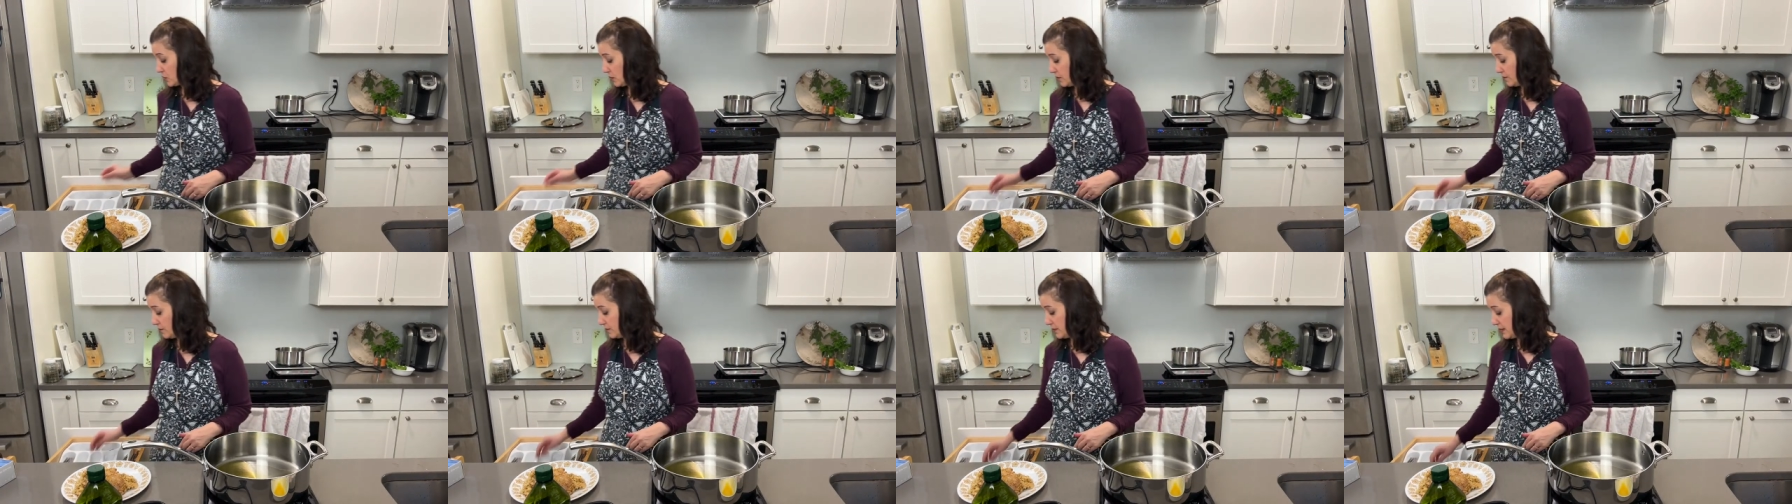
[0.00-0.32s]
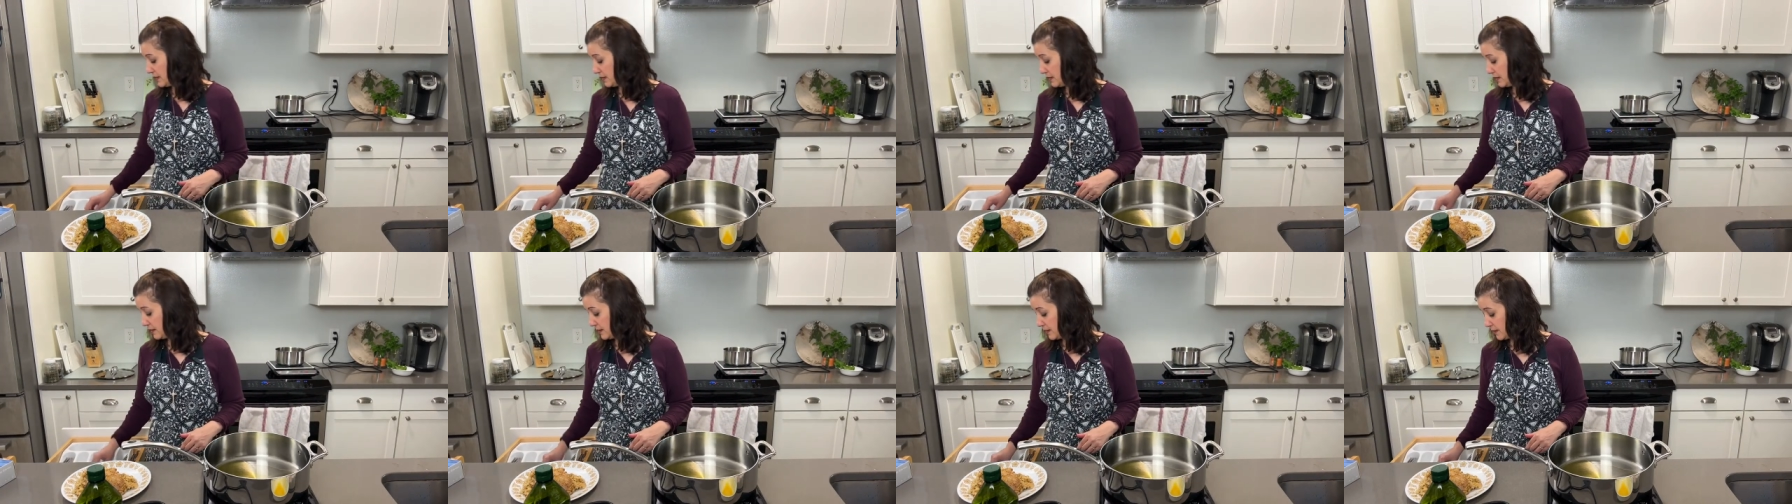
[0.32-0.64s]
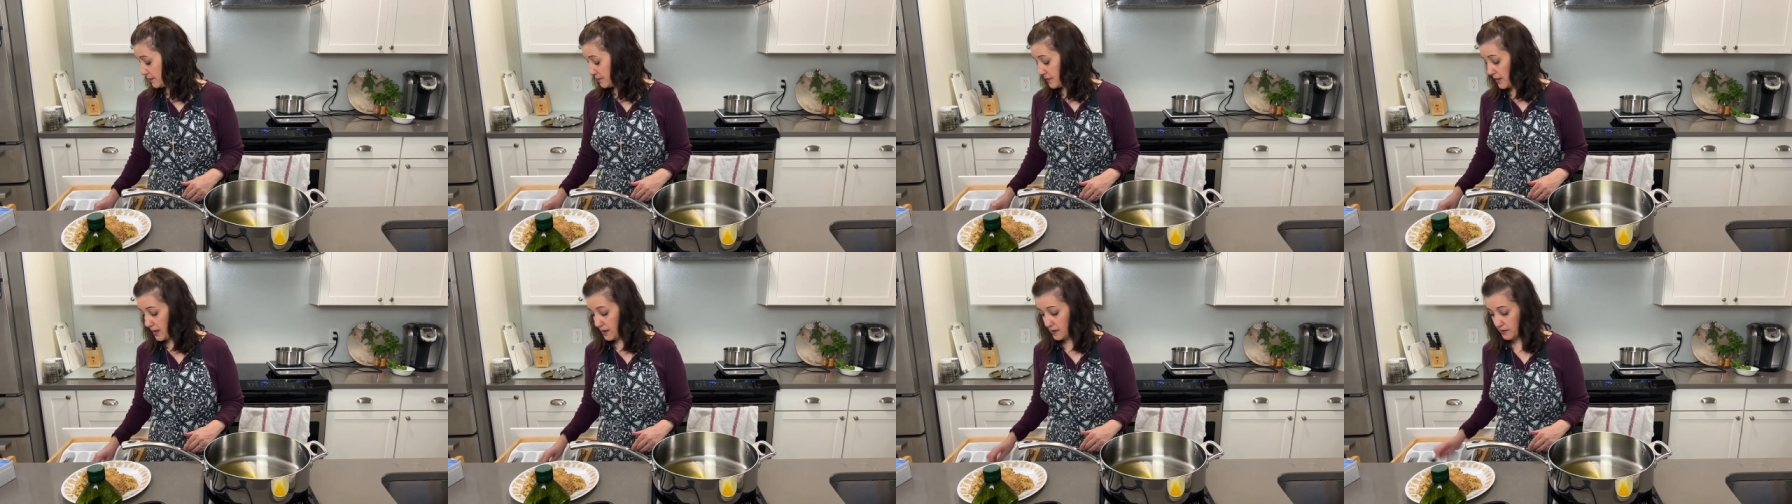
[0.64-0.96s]
to a
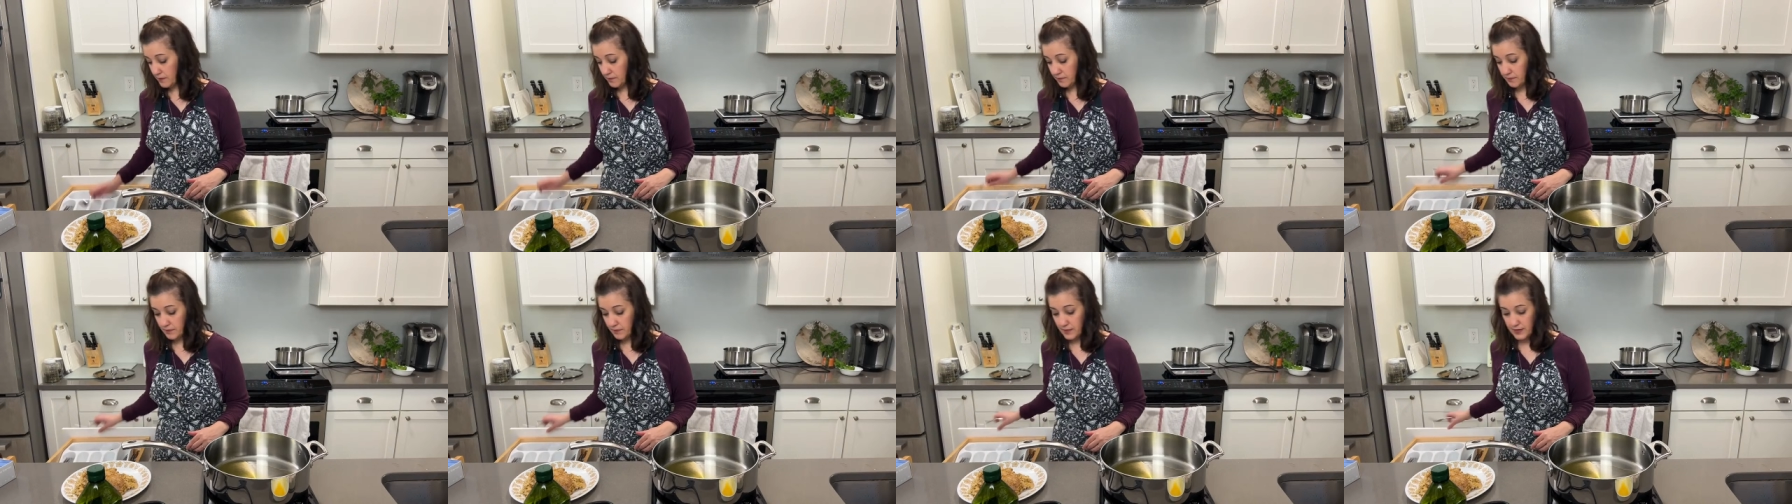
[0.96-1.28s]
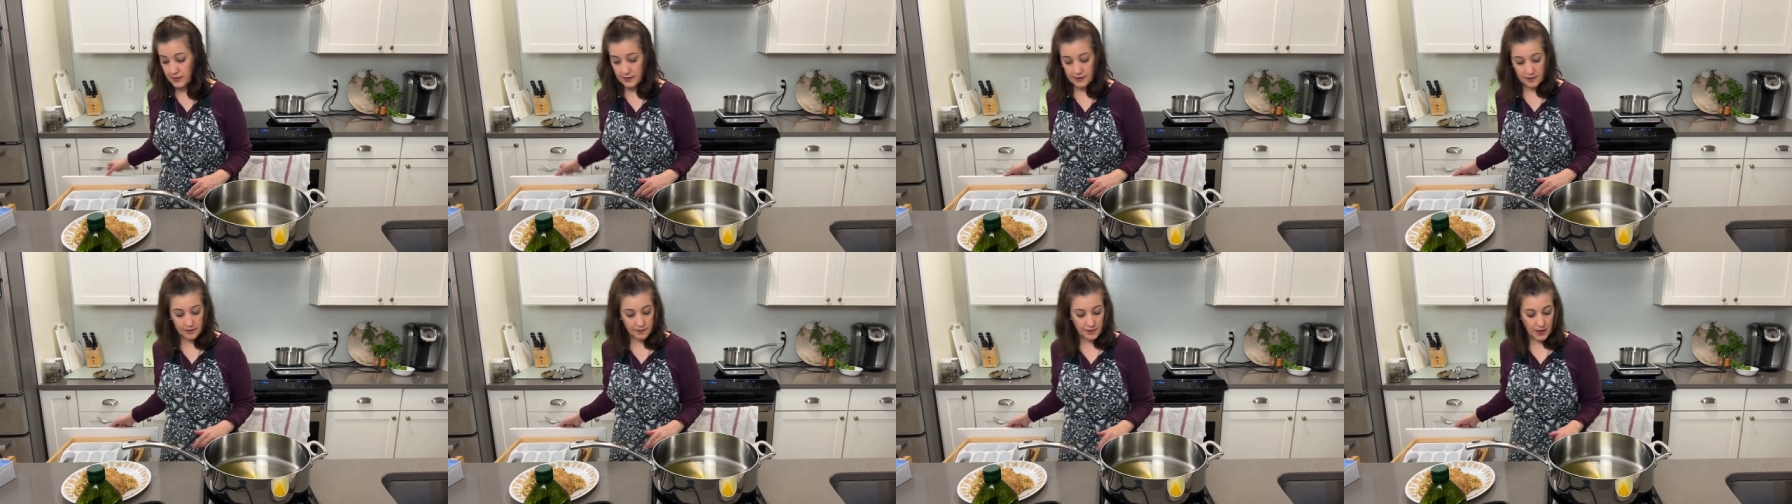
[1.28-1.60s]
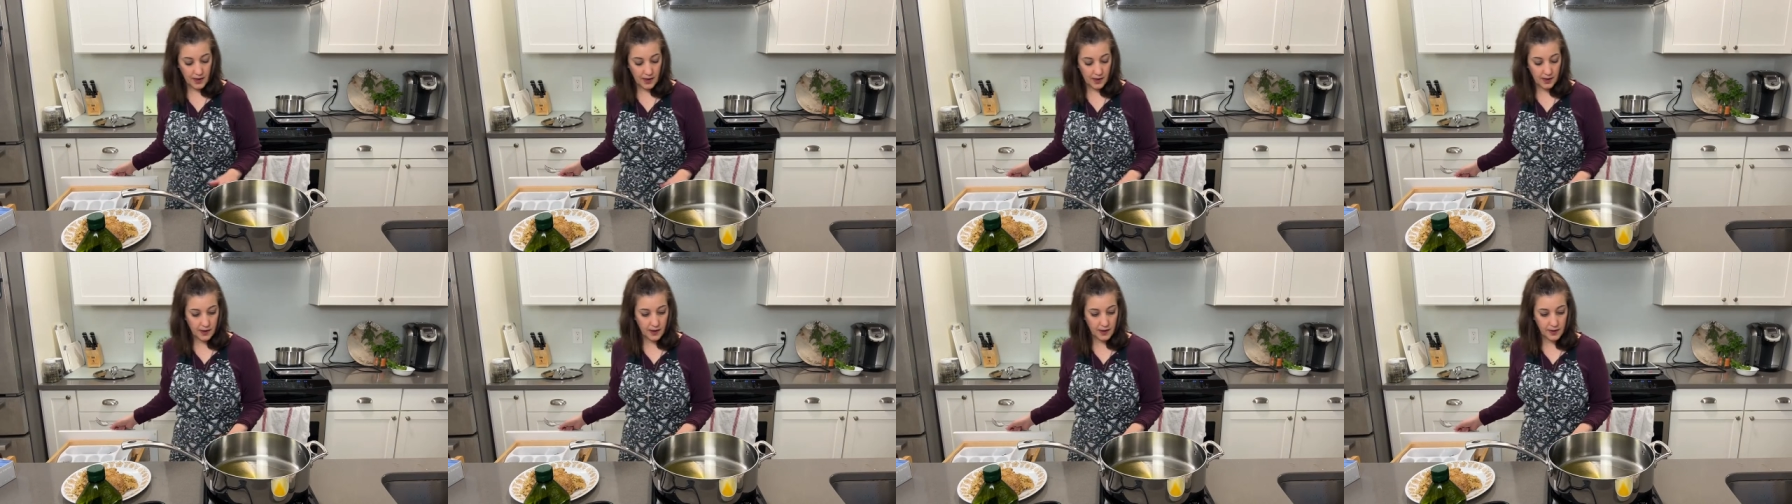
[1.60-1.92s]
medium, medium
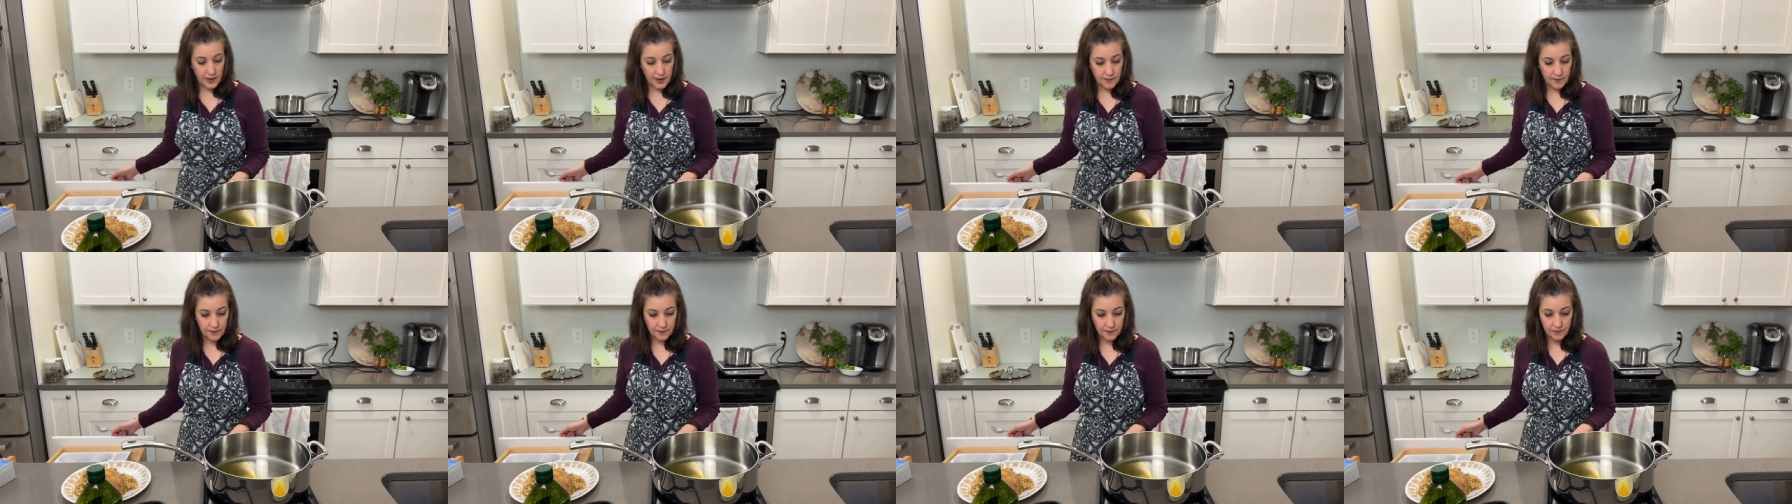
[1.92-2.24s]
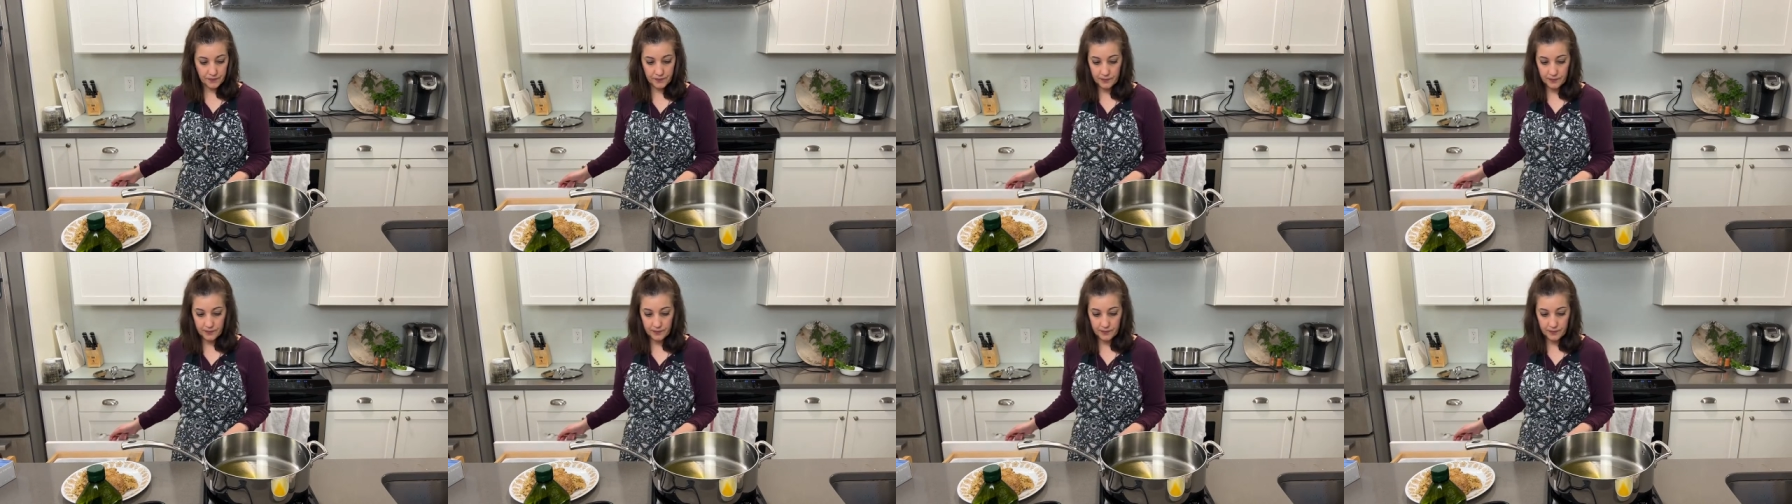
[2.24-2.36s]
high.